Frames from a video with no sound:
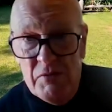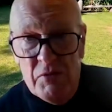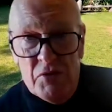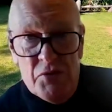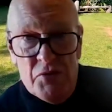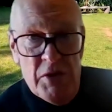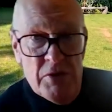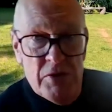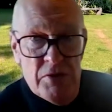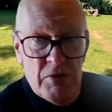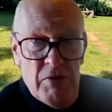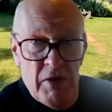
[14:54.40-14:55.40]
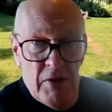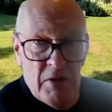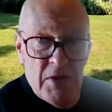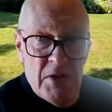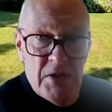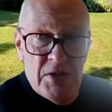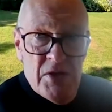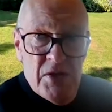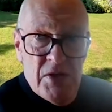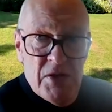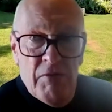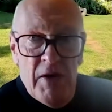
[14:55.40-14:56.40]
in which we can integrate the needs
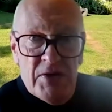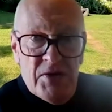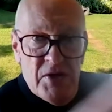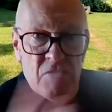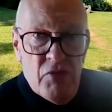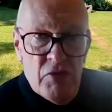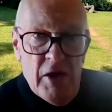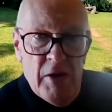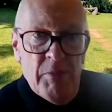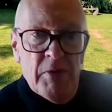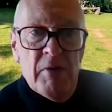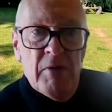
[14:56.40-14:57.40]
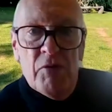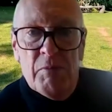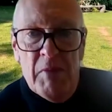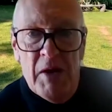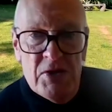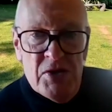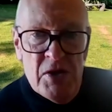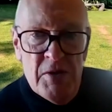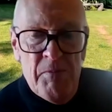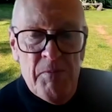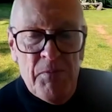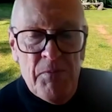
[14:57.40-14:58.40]
of a central government with major
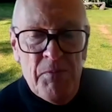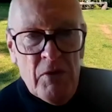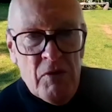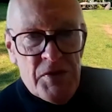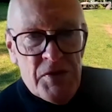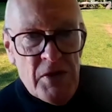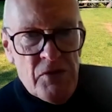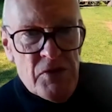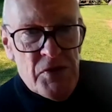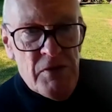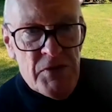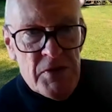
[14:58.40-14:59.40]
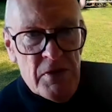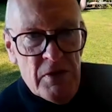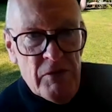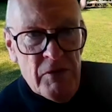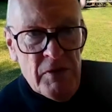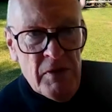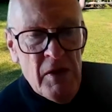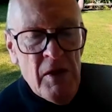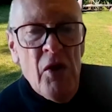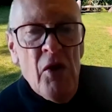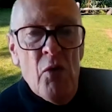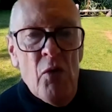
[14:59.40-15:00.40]
cross-country service delivery
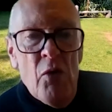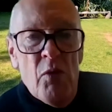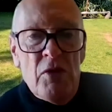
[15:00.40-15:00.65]
with